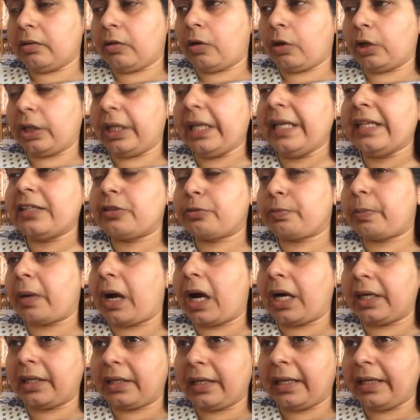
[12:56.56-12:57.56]
on his
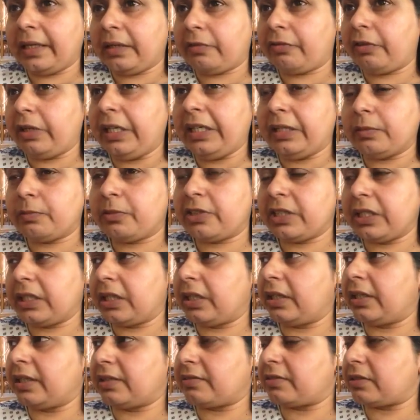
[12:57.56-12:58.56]
part, like, freedom
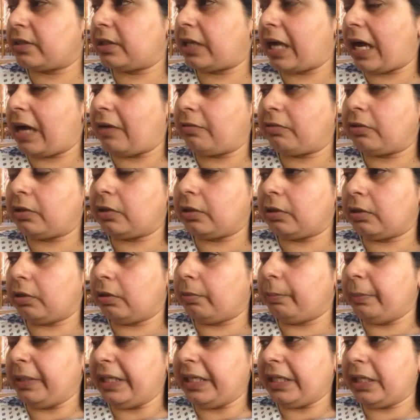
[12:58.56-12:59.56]
seeking doesn't have
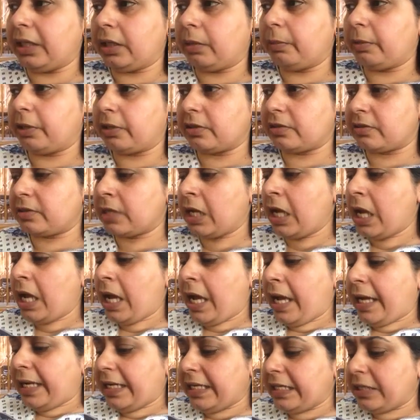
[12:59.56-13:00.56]
a meaning, because
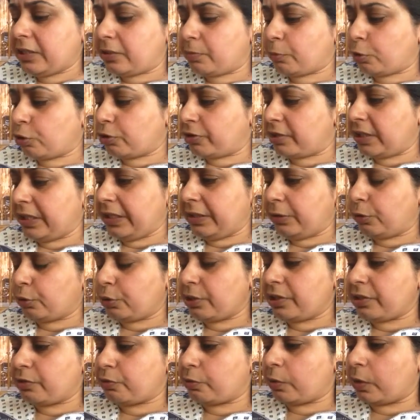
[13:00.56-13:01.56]
he's mostly
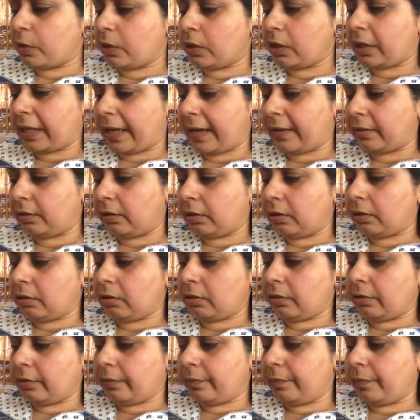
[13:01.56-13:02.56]
into his work and
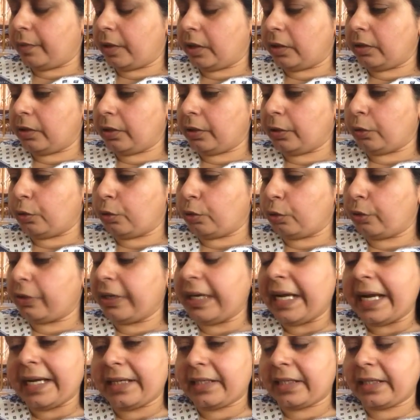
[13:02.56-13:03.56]

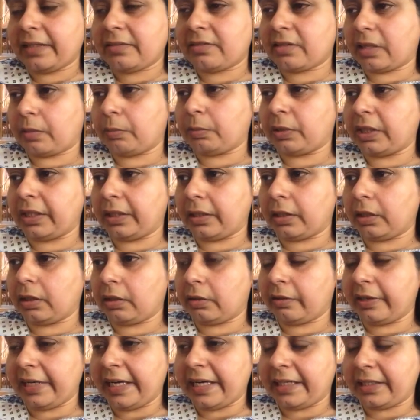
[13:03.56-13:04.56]
creating some
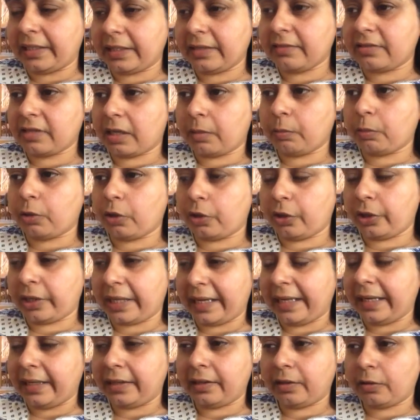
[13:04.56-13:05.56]

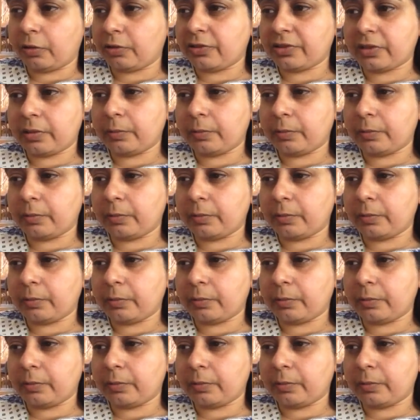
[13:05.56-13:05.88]
content or